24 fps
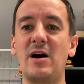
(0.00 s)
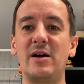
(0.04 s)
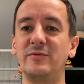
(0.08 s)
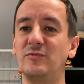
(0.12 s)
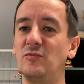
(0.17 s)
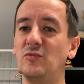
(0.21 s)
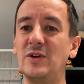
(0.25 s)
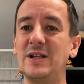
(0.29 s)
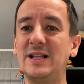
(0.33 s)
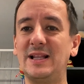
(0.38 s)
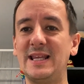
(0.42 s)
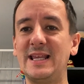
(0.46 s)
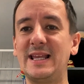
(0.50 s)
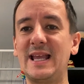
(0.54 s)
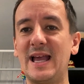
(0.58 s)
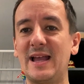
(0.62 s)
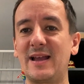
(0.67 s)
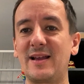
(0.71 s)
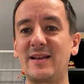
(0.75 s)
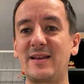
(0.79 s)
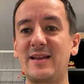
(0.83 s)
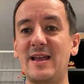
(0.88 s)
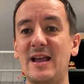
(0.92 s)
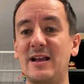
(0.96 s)
really
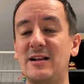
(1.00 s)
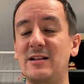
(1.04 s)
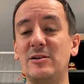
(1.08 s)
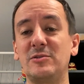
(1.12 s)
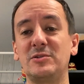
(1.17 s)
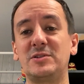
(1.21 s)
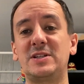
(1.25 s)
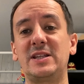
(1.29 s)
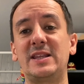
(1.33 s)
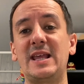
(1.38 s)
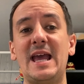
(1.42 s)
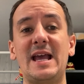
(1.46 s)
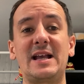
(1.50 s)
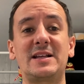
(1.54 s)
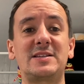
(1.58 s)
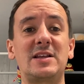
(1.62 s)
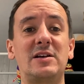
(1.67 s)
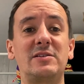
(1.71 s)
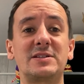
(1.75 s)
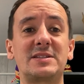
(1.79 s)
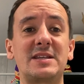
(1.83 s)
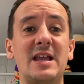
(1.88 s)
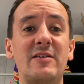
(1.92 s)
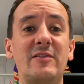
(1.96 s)
get close to the
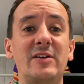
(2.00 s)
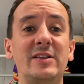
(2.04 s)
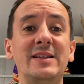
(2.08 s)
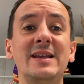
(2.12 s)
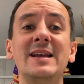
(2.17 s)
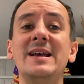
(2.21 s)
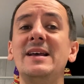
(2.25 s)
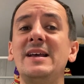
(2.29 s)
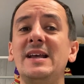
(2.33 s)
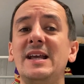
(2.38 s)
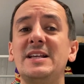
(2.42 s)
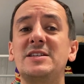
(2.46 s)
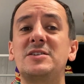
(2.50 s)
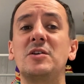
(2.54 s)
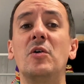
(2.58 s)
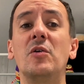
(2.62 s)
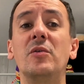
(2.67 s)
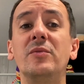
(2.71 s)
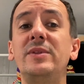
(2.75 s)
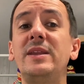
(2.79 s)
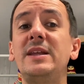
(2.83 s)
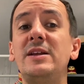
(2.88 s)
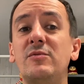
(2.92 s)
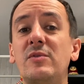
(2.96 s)
XL7. It's
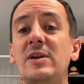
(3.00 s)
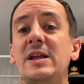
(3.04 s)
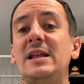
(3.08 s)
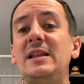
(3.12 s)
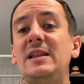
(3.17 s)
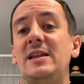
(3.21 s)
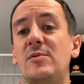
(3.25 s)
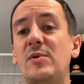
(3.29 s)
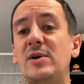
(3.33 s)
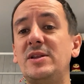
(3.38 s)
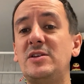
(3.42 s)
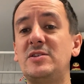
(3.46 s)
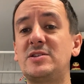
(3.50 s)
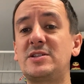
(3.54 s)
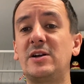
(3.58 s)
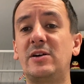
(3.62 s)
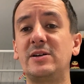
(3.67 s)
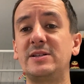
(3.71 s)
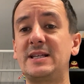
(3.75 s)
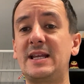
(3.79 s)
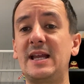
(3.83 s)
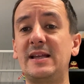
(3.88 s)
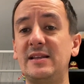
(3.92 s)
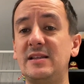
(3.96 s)
only really when you
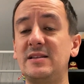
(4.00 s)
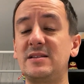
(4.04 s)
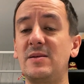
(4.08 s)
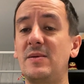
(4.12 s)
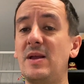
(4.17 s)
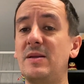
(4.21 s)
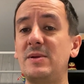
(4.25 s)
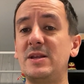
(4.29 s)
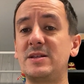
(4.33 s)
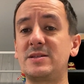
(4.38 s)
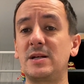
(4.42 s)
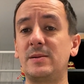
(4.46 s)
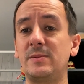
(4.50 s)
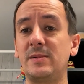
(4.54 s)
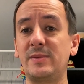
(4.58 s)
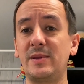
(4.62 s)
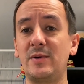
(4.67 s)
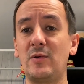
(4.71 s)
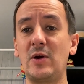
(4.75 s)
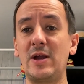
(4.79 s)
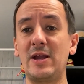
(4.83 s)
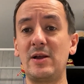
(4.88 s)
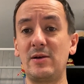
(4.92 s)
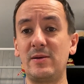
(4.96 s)
start to get into maybe some of
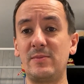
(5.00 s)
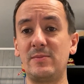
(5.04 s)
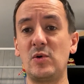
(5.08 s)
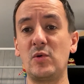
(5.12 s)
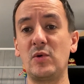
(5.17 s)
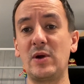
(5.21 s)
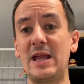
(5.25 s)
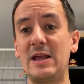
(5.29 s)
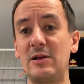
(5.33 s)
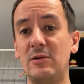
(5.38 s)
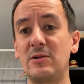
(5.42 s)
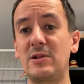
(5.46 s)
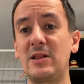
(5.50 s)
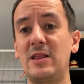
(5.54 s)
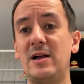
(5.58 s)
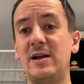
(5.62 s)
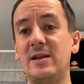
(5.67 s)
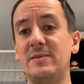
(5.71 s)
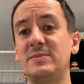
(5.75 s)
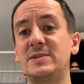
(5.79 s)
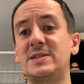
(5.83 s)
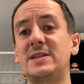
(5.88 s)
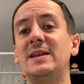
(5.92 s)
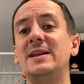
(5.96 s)
the more hill
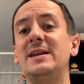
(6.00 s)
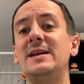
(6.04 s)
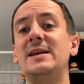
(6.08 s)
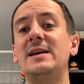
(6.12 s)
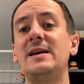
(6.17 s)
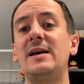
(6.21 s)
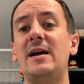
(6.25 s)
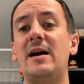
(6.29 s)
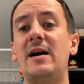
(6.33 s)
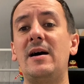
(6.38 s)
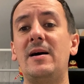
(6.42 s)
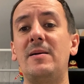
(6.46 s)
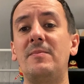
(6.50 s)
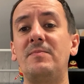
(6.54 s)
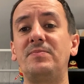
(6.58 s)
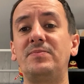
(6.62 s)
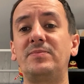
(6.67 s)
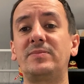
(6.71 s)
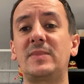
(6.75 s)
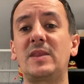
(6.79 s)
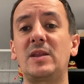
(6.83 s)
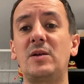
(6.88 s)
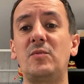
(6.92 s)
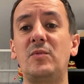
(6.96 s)
climbs
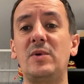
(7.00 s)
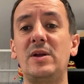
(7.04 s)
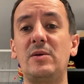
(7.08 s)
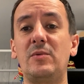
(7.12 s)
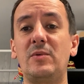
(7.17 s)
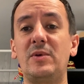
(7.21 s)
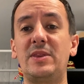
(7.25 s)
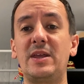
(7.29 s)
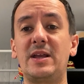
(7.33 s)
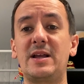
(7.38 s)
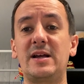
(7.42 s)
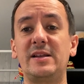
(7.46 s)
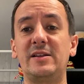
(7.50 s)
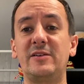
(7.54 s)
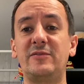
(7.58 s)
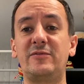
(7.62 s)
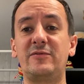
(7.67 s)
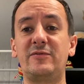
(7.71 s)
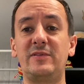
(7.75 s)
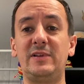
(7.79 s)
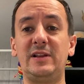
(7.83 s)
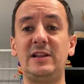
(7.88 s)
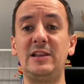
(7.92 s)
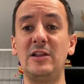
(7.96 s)
with the kind of
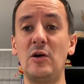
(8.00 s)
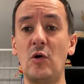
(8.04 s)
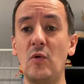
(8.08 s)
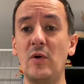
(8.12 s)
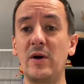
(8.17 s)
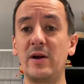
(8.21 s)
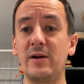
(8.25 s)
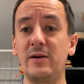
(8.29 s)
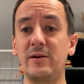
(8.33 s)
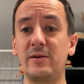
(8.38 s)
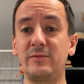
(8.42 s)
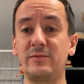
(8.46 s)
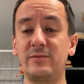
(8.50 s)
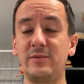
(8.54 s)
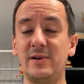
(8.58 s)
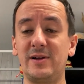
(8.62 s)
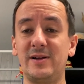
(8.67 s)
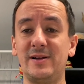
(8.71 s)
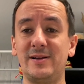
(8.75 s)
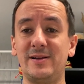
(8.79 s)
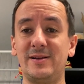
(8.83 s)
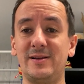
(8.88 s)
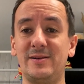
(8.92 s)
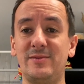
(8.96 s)

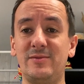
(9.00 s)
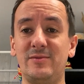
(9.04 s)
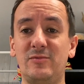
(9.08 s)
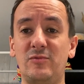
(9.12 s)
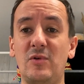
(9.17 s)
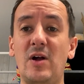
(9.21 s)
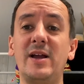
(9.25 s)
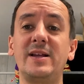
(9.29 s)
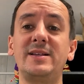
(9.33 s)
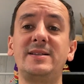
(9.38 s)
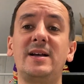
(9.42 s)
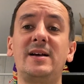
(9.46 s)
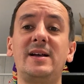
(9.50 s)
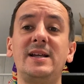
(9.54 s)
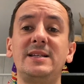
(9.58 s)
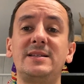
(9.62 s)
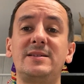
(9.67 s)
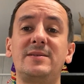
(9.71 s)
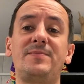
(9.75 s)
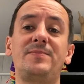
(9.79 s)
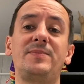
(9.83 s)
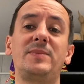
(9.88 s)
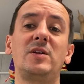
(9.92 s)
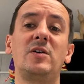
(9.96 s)
lower ride
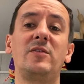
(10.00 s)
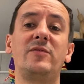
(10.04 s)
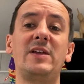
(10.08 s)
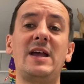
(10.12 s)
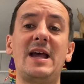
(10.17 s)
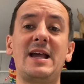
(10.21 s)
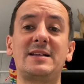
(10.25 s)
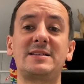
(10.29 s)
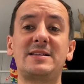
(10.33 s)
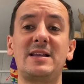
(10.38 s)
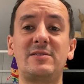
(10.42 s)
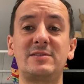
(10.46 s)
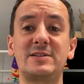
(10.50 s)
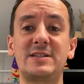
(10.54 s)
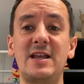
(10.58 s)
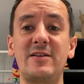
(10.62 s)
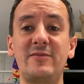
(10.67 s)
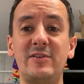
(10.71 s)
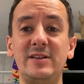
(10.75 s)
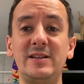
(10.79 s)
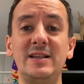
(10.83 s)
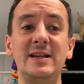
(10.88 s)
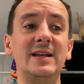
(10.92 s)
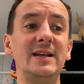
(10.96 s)
height of the
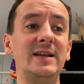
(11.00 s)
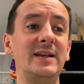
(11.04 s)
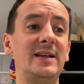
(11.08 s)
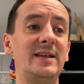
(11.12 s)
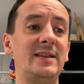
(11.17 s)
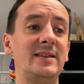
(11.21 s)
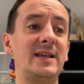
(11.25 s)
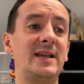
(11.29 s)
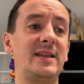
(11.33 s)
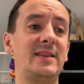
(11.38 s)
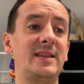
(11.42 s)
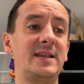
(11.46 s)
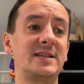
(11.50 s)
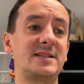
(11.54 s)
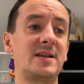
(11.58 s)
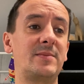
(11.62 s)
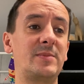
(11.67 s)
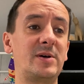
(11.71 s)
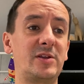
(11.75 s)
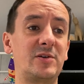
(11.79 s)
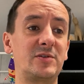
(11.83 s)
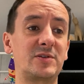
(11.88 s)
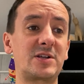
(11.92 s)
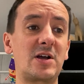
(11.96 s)
XL7 that some
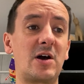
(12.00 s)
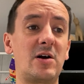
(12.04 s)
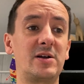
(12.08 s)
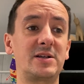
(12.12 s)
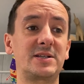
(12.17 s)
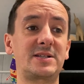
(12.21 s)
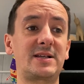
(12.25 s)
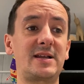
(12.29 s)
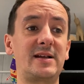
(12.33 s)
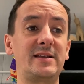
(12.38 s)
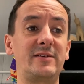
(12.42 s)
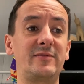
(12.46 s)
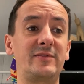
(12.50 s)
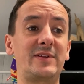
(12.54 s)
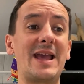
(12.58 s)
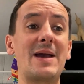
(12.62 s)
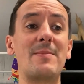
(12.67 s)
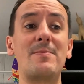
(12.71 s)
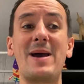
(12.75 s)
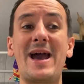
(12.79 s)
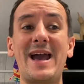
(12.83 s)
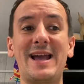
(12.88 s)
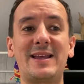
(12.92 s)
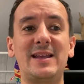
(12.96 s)
of those cars kind of get
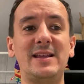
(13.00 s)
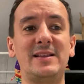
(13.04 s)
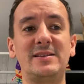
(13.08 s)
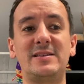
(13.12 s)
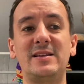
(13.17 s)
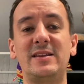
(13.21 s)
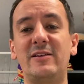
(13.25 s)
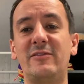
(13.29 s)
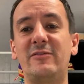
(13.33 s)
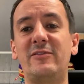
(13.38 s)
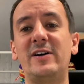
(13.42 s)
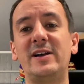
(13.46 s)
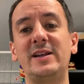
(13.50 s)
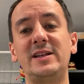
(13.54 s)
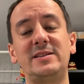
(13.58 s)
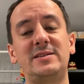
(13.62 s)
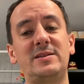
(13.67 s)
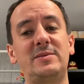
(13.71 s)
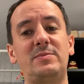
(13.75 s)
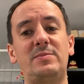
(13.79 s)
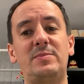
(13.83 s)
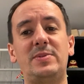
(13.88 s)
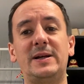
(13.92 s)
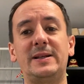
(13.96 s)
back into the fight.
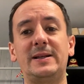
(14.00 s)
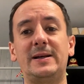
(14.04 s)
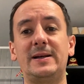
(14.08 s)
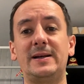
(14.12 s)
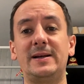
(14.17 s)
But